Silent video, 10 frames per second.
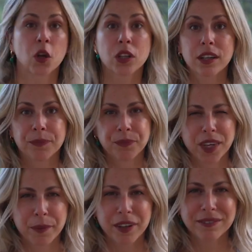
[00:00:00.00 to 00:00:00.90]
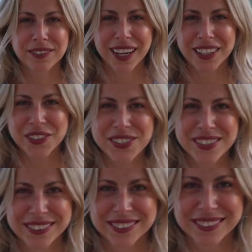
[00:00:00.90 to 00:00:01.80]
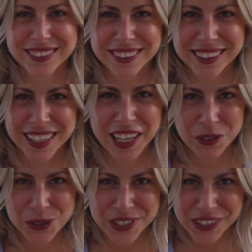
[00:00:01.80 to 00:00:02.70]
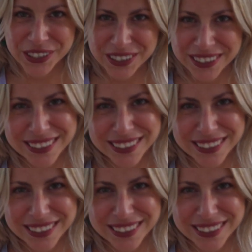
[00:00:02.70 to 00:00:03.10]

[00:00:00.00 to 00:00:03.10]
Oh, look, come here, get close. Closer,